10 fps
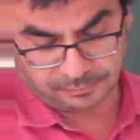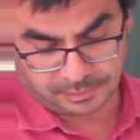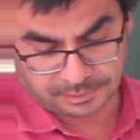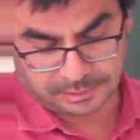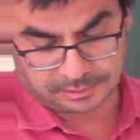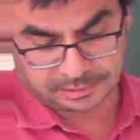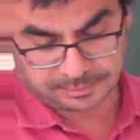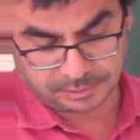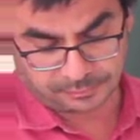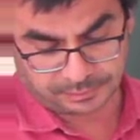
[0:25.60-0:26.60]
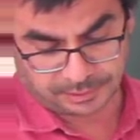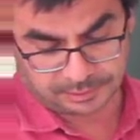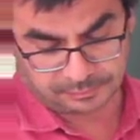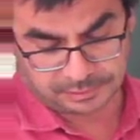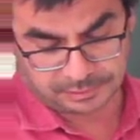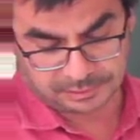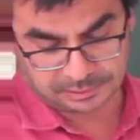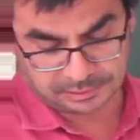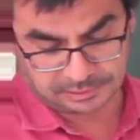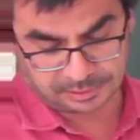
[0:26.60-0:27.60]
very nearly the speed of light, which is
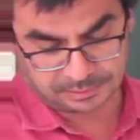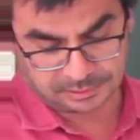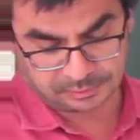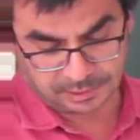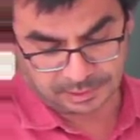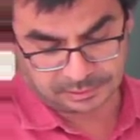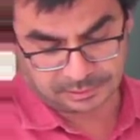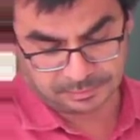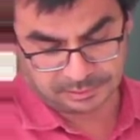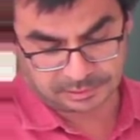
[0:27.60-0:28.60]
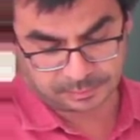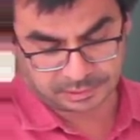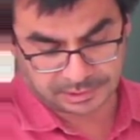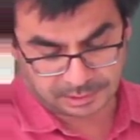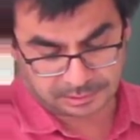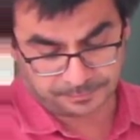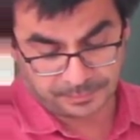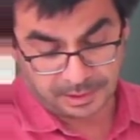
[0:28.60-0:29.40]
3 times 10 to the 8 meters per second,